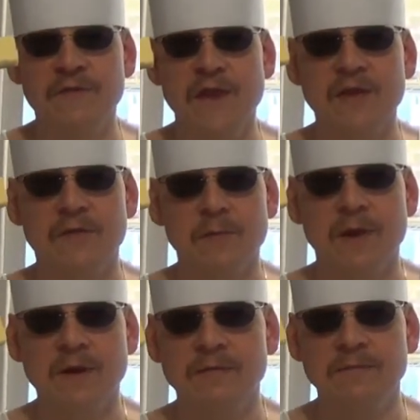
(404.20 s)
favorite one.
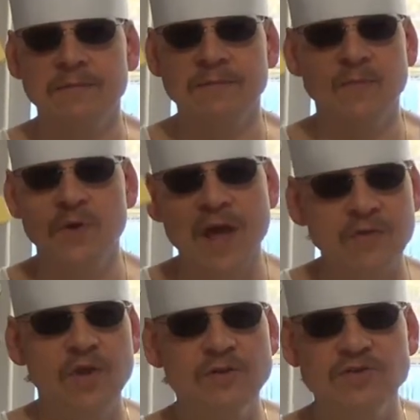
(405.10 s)
Without
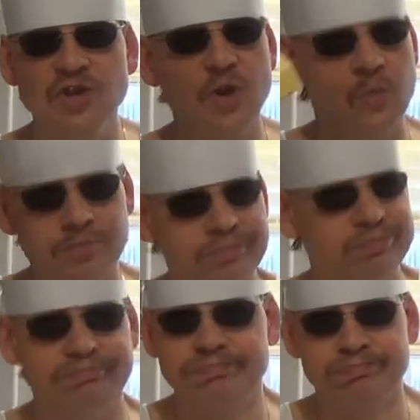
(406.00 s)
those two,
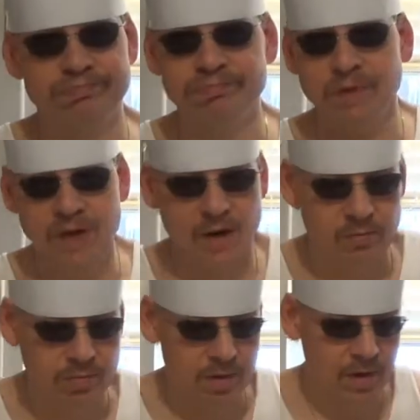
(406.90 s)
you know.
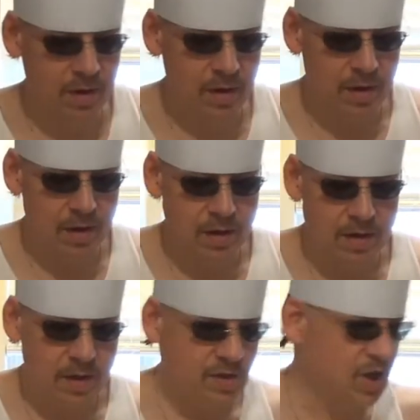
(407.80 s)

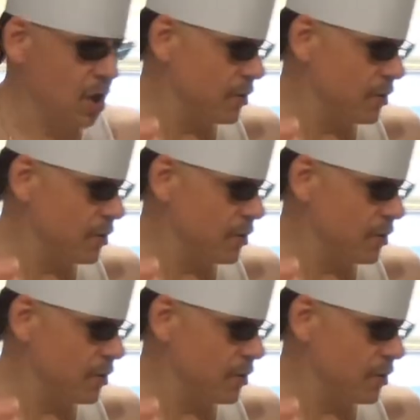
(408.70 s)
So